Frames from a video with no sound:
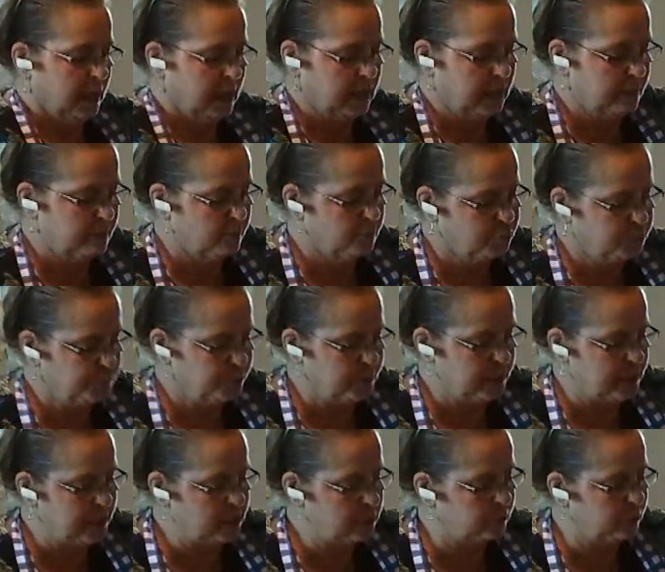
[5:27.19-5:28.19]
and I'm going to
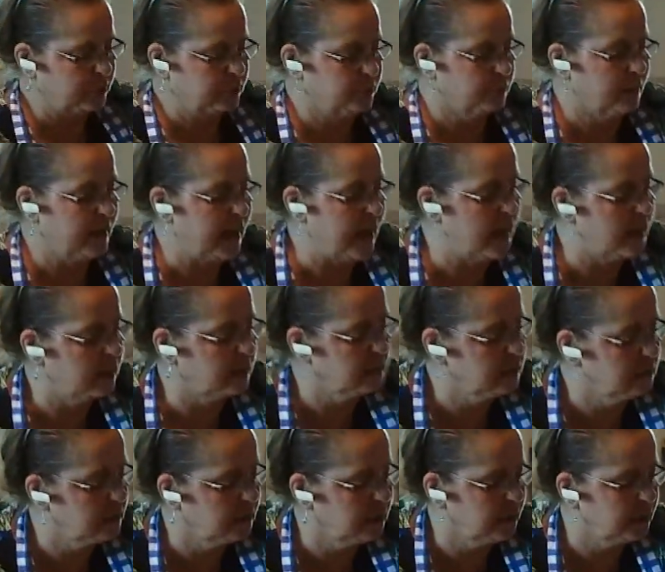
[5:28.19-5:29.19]
sprinkle it
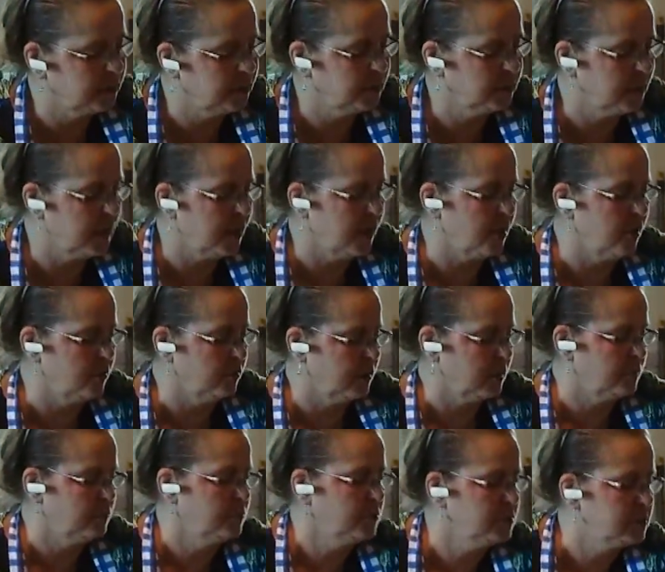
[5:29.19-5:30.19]
around. You know,
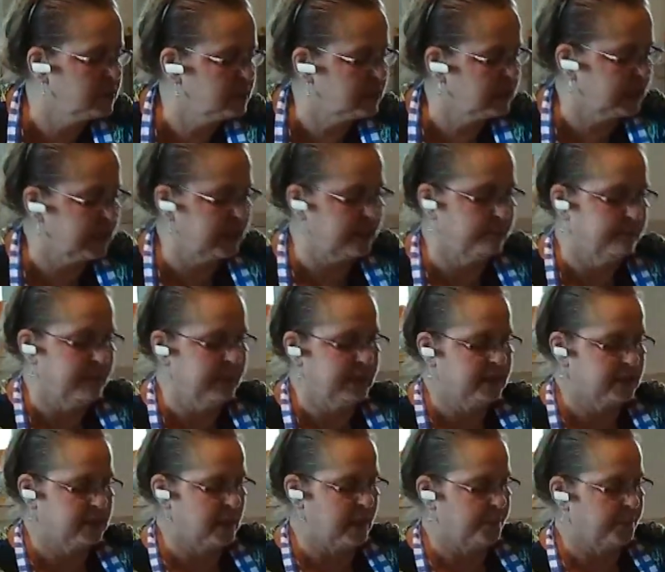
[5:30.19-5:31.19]
I want it to get
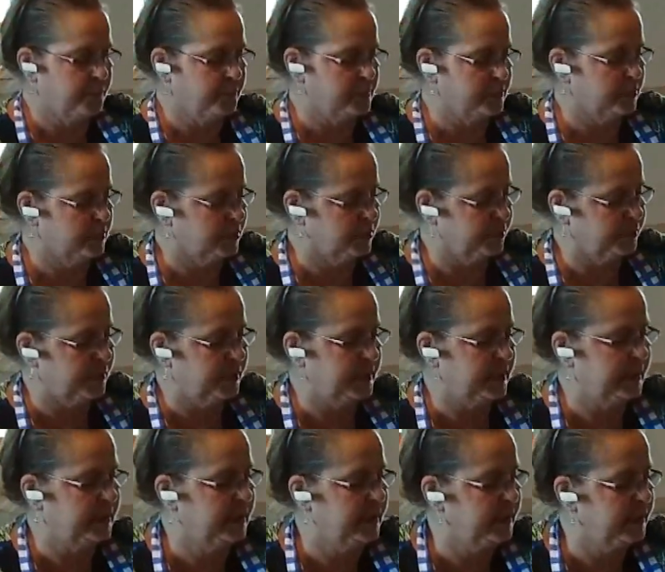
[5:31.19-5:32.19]
mixed up real
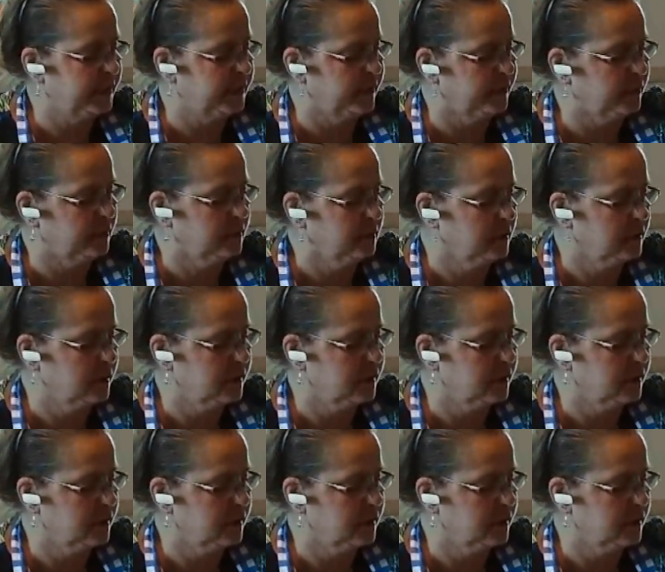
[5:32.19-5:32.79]
good in here.